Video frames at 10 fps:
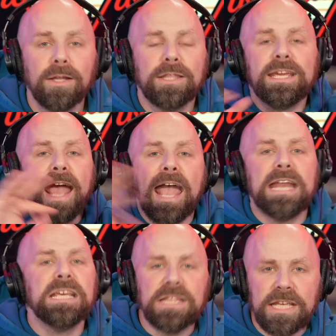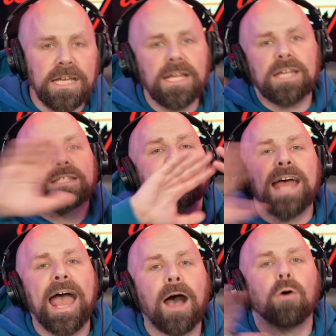The anything is
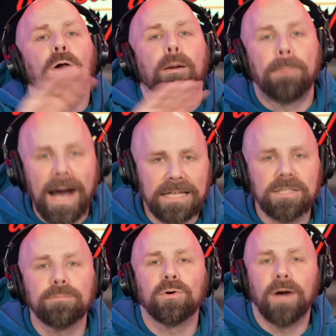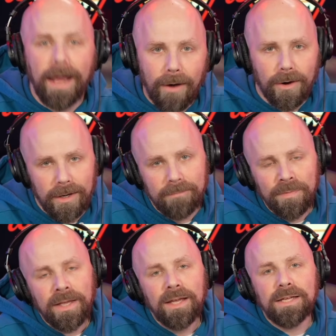now possible era
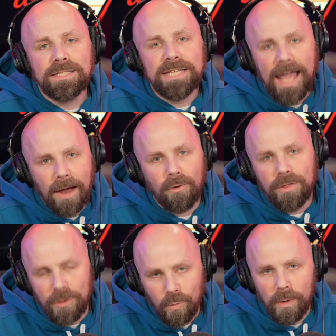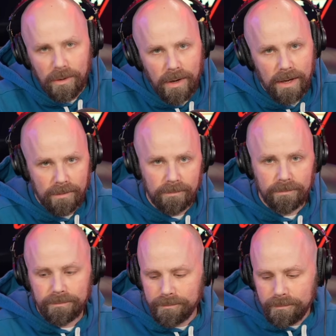is the era that we're in.
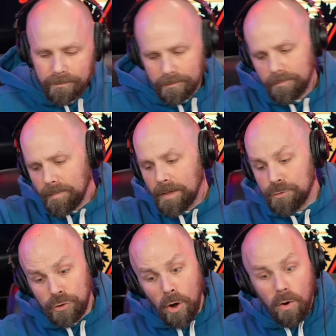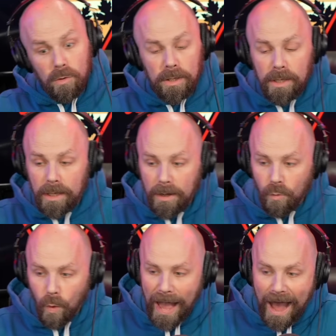So,
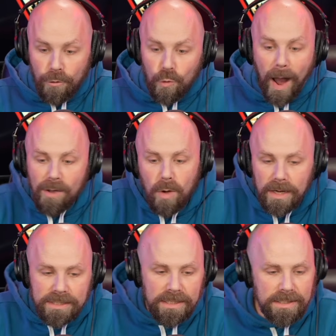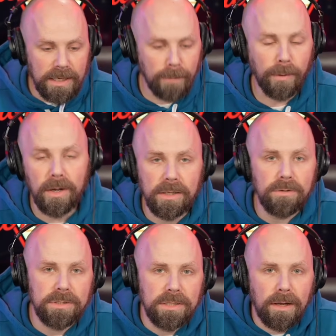how do I want to see CM Punk
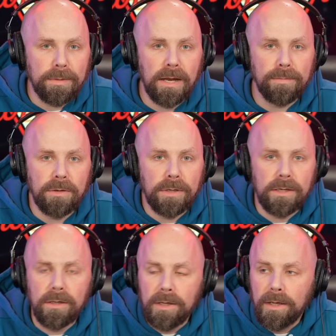used in WWE?